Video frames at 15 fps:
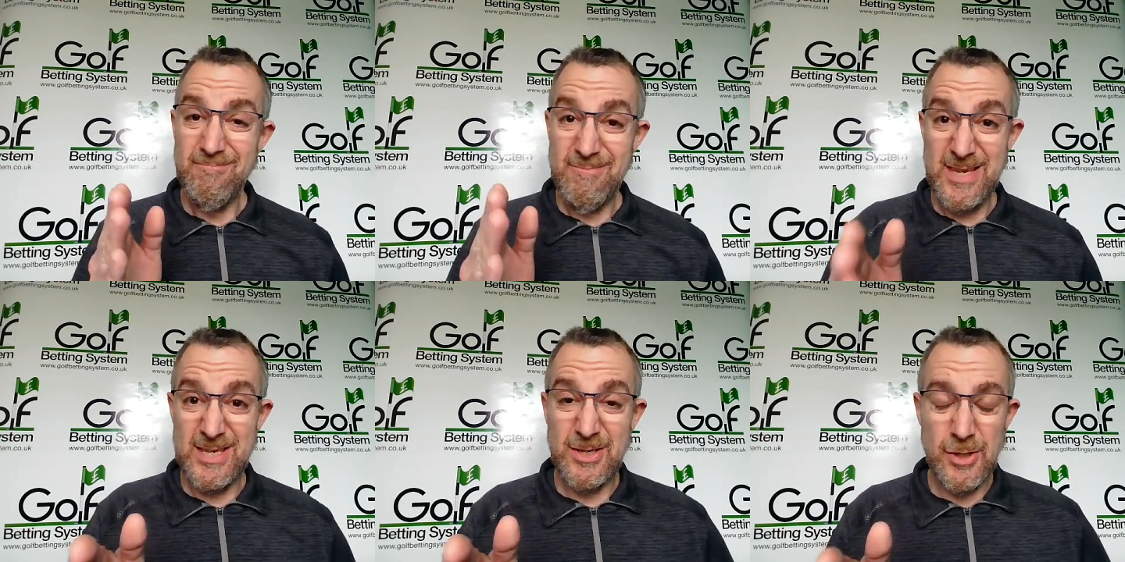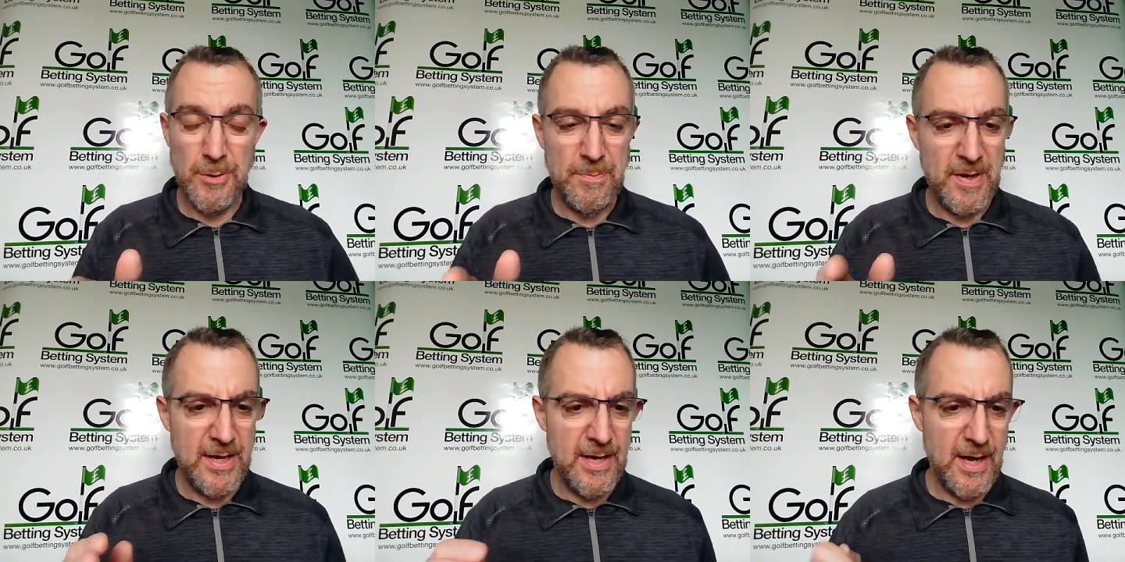this
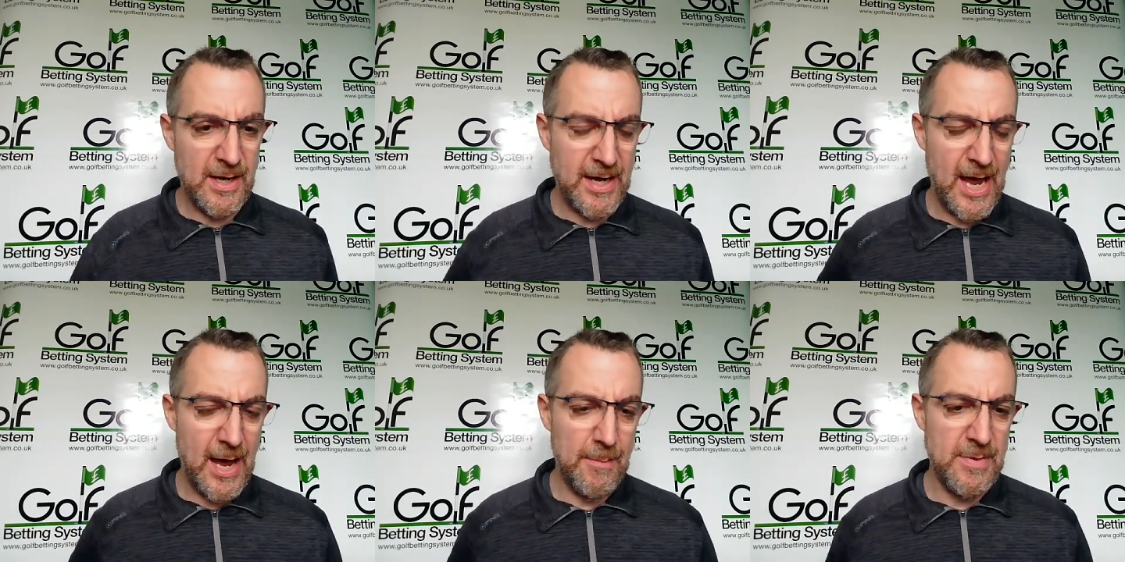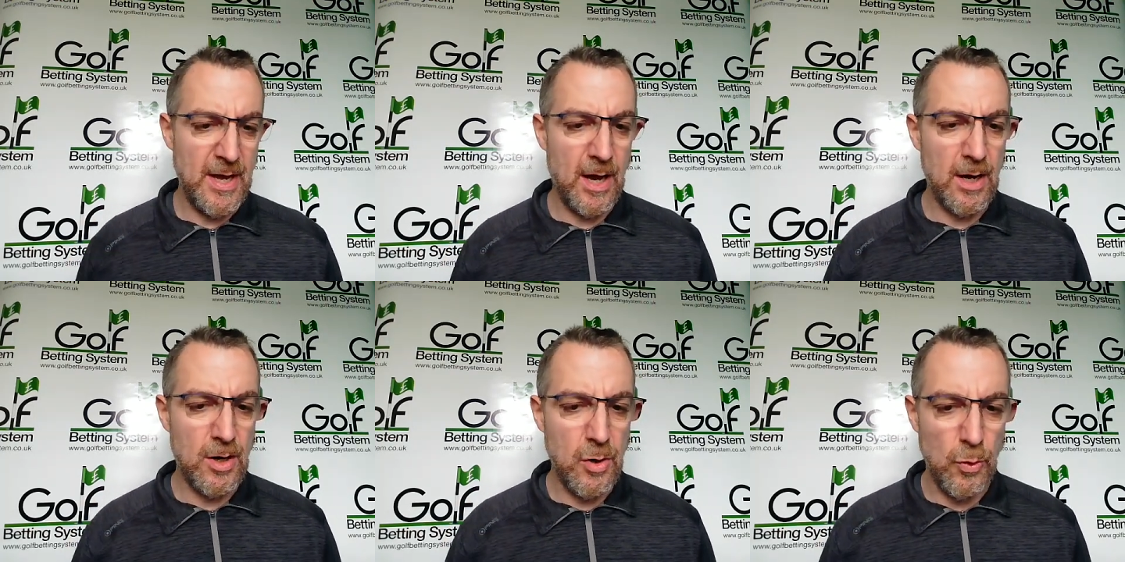could be a Cam
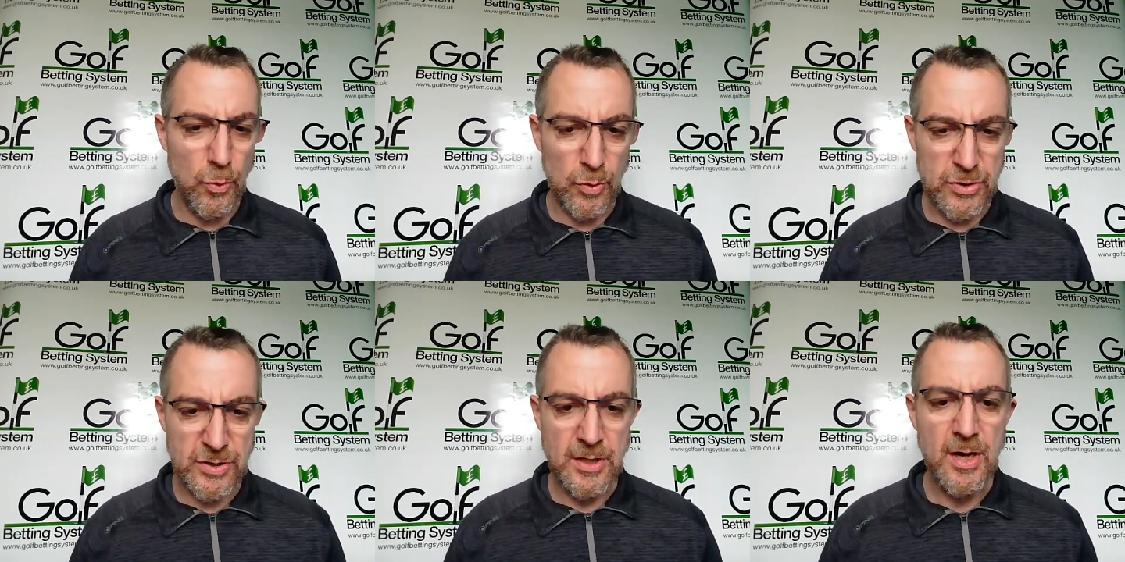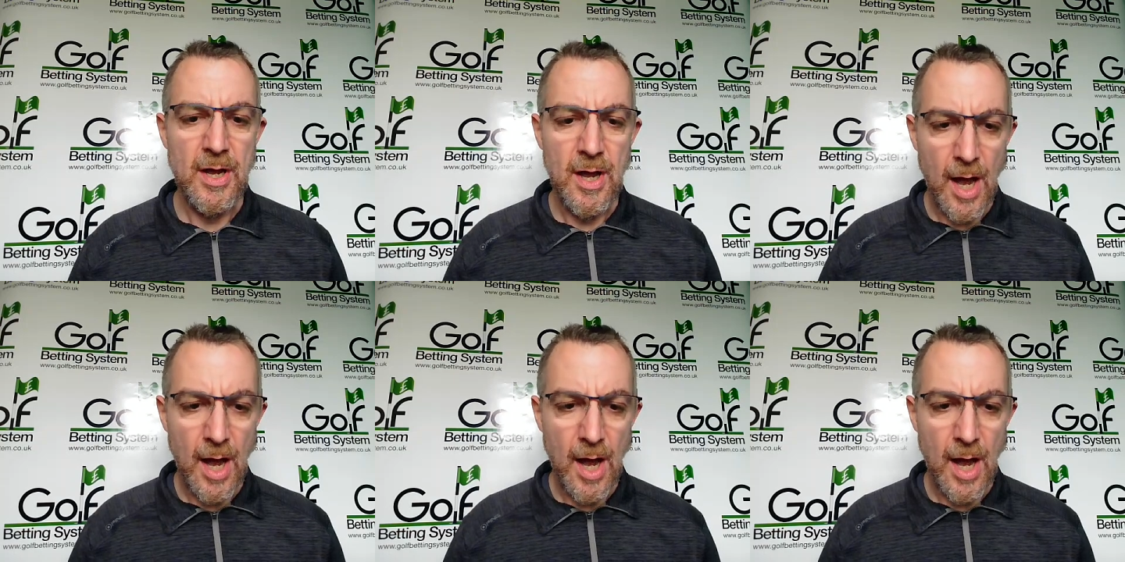Young course.